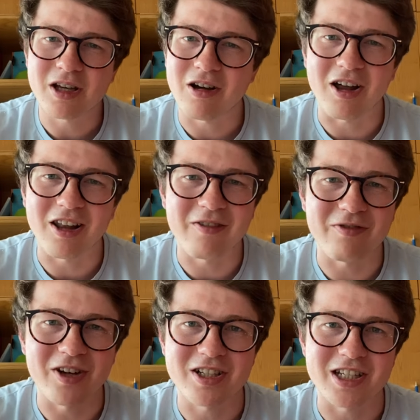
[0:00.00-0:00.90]
I love
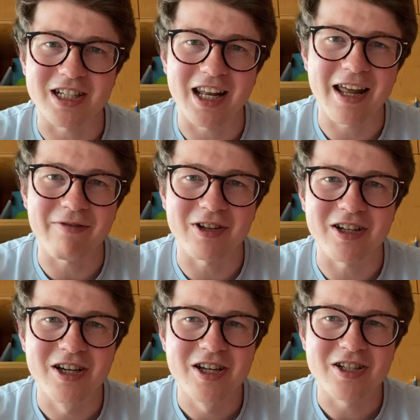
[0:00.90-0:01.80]
verses 11
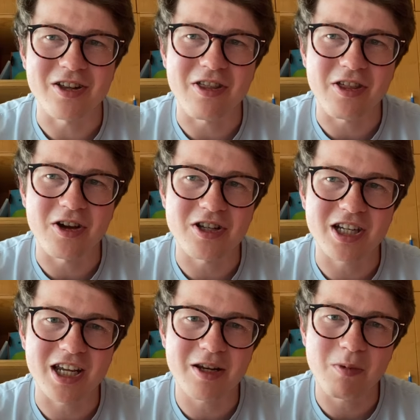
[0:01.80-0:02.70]
to
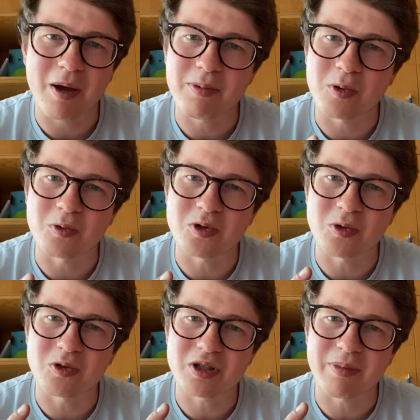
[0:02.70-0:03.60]
13, where Paul
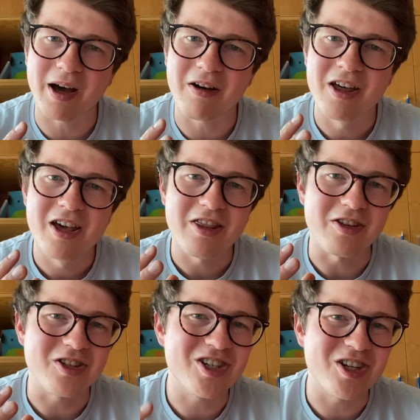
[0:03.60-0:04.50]
talks about the
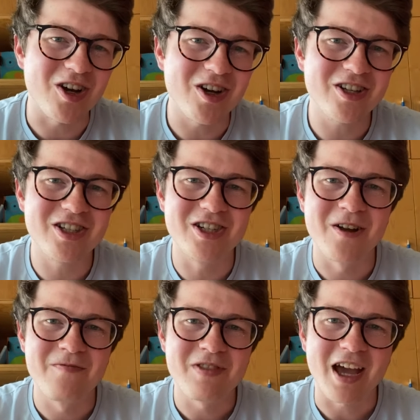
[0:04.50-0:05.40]
church
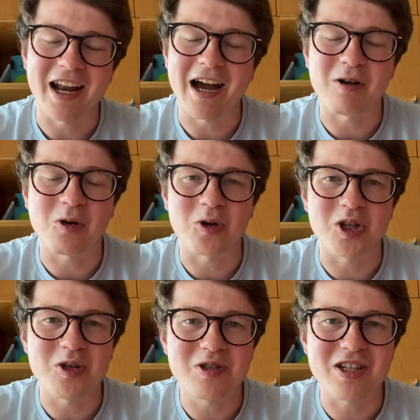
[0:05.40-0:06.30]
and how God
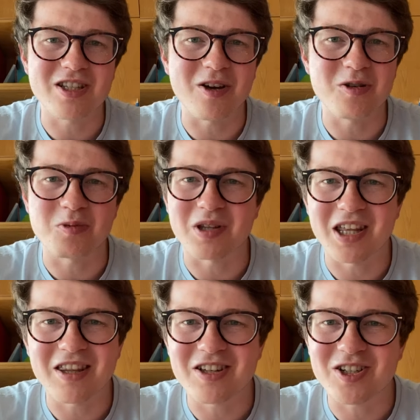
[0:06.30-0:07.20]
uses those
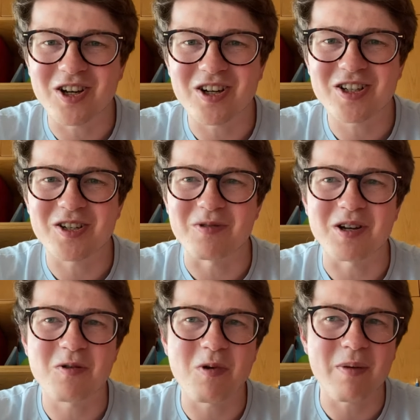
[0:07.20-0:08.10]
within the church to
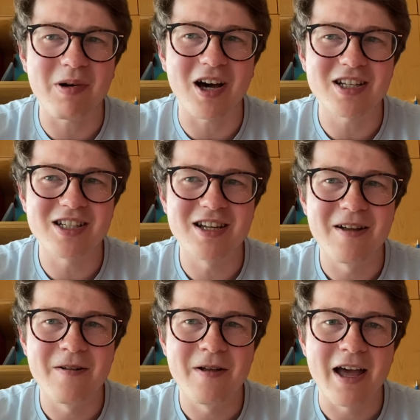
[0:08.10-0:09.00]
equip us,
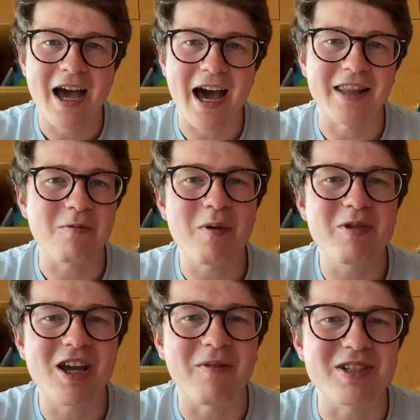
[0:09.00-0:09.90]
and that when we
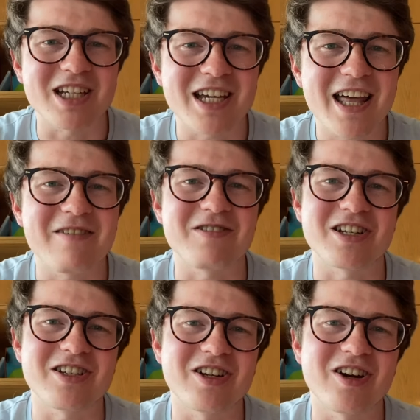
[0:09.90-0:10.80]
come together as a
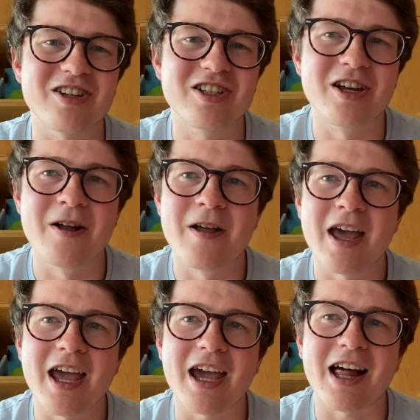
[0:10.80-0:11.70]
church,
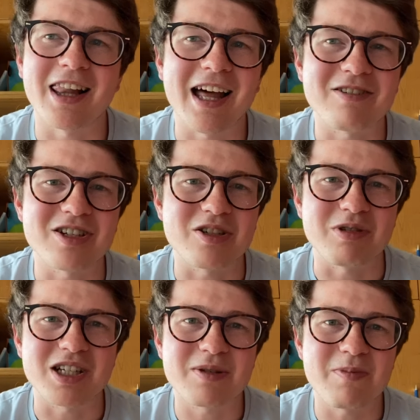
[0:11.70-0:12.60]
it allows us to
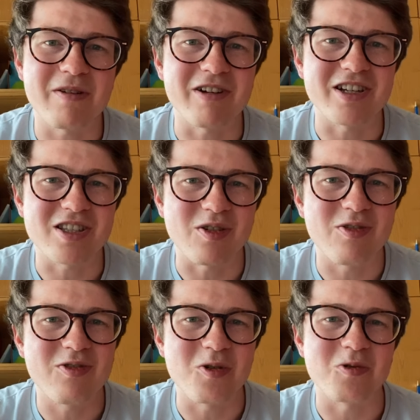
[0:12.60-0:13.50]
experience the
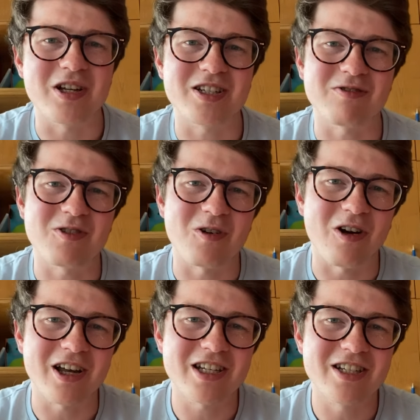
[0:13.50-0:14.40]
fullness of
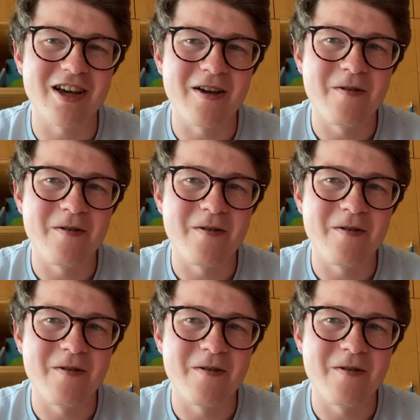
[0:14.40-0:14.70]
Christ.